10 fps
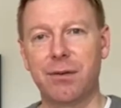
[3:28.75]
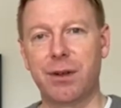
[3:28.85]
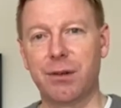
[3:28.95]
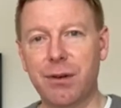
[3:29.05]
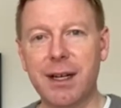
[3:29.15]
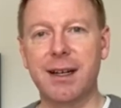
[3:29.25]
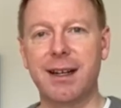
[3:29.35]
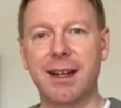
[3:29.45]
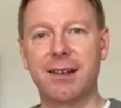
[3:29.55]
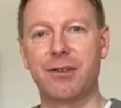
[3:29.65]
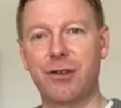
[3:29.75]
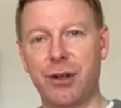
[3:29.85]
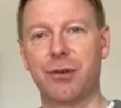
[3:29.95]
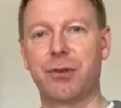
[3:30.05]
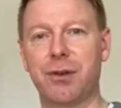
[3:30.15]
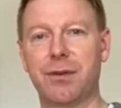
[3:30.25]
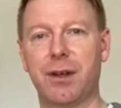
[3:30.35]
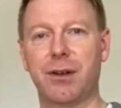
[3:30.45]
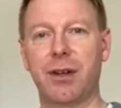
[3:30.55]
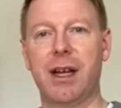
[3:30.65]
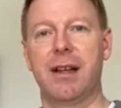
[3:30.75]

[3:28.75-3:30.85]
correctly as children of God.